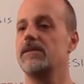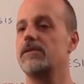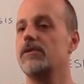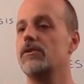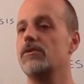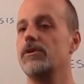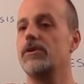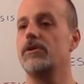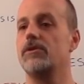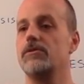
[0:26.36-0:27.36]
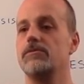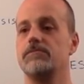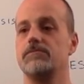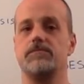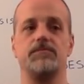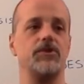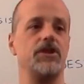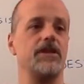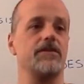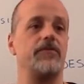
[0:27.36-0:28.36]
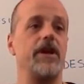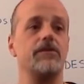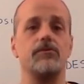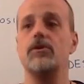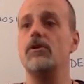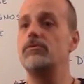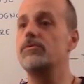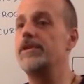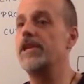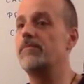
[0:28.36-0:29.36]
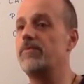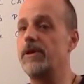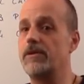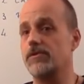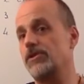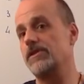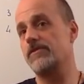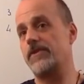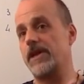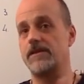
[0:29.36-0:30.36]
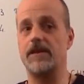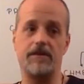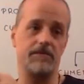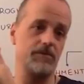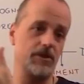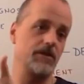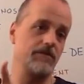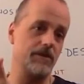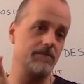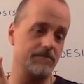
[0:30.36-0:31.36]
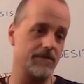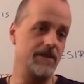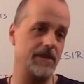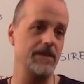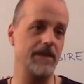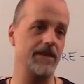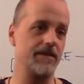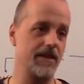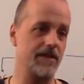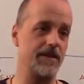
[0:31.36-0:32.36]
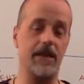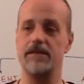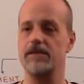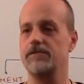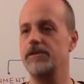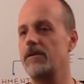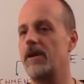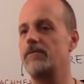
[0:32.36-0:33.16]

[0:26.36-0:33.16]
So, you know, she's afraid to go to sleep because she's afraid that she will see that, that snakes in a dream.